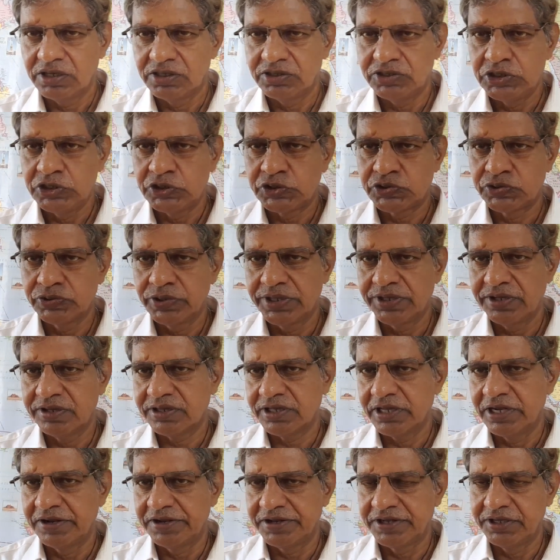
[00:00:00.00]
issuance
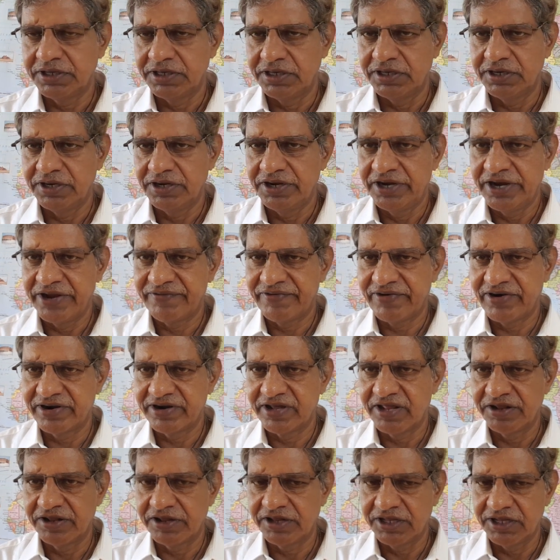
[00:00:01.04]
LC, deferred
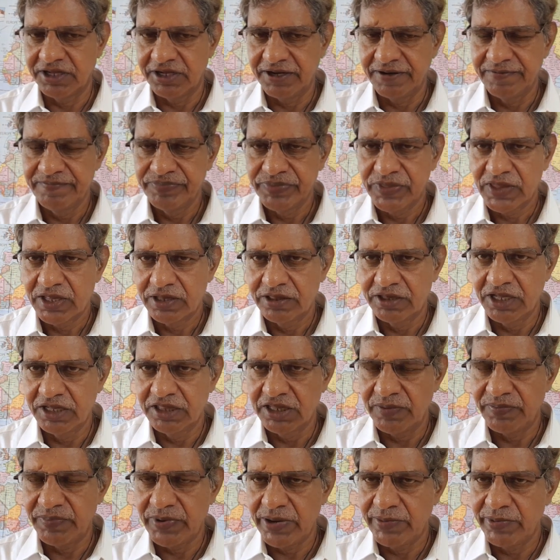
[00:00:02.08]
LC, then
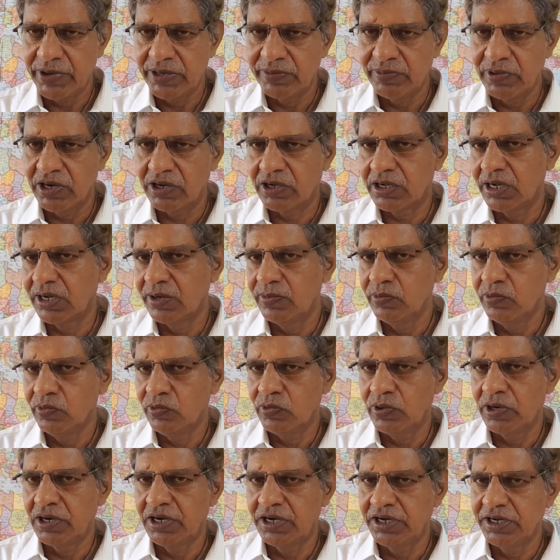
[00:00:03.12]
the payment will come
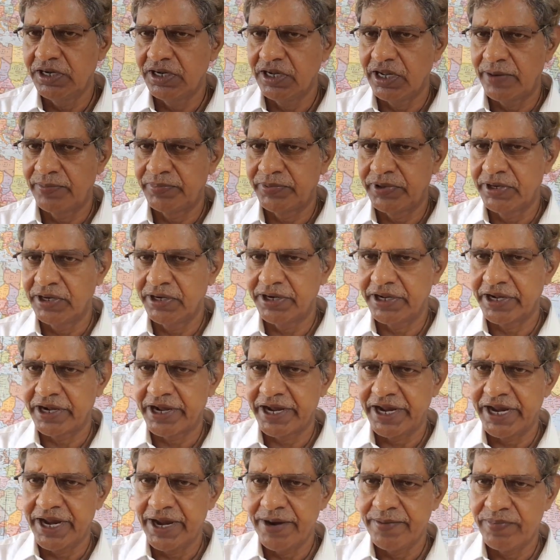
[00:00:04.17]
only after a
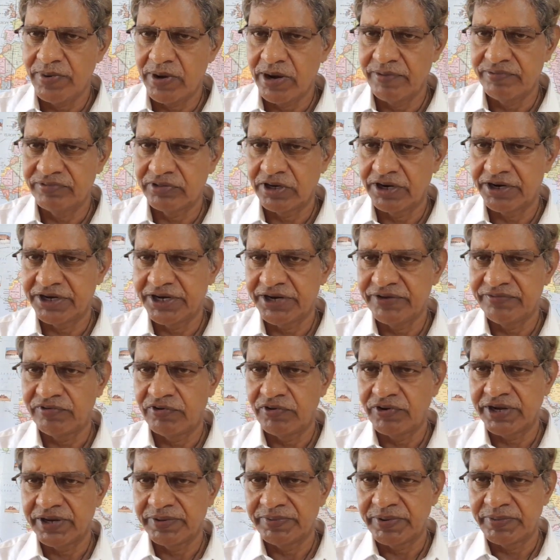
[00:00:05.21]
gap of 30,
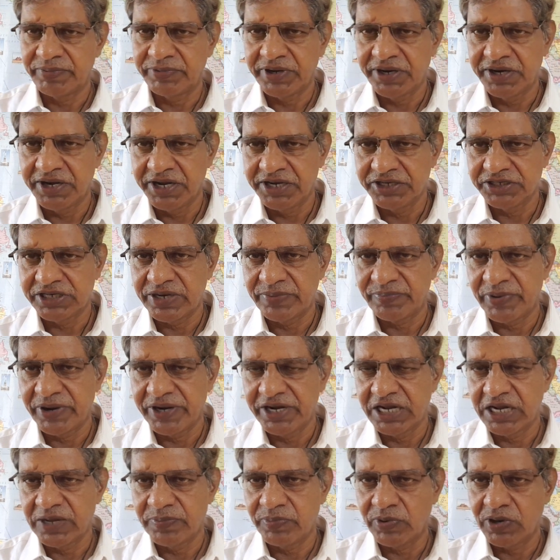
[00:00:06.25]
40, 50 days
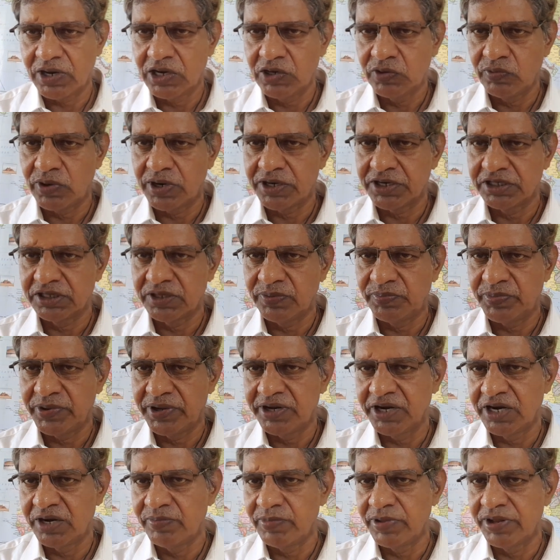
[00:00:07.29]
depending upon what is the
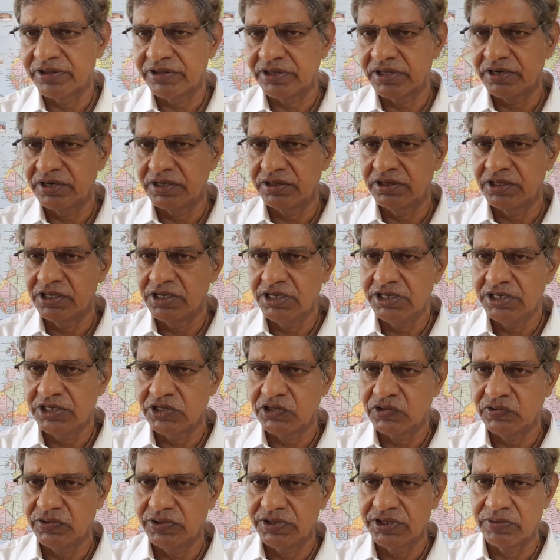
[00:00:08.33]
period mentioned in the
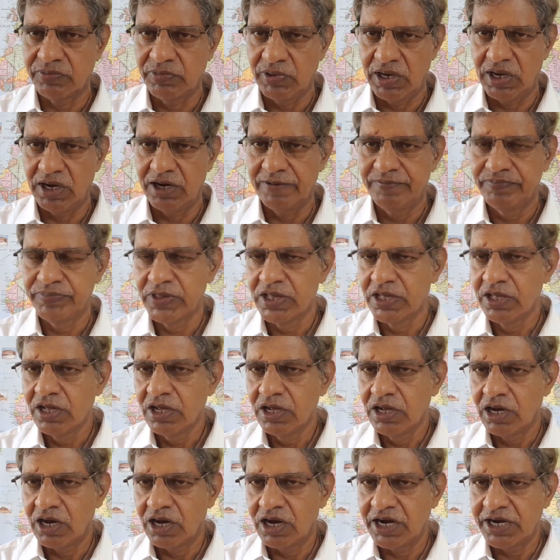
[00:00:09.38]
issuance bill.
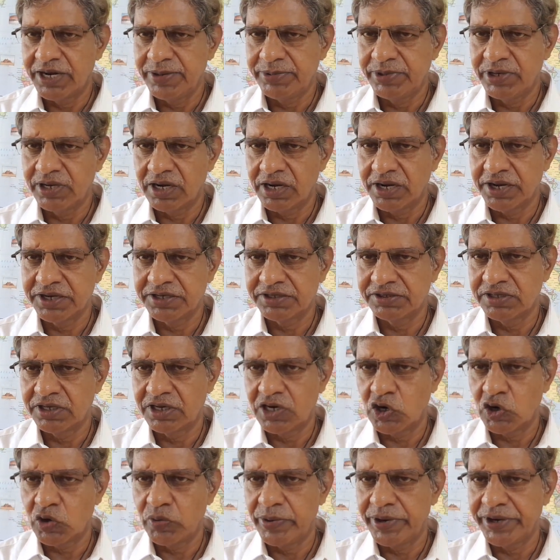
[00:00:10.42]
Or if it is against the
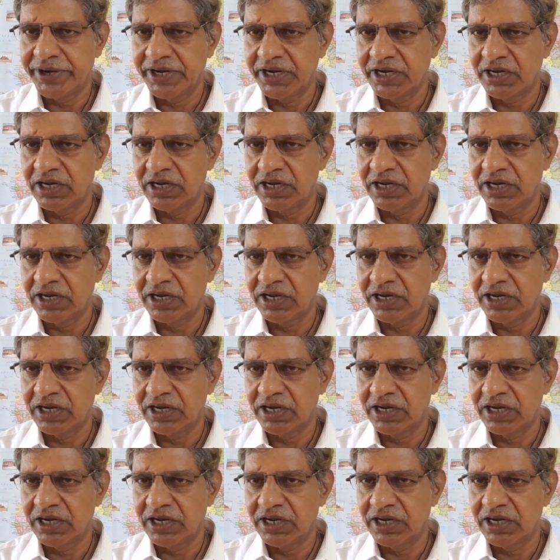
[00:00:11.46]
documentary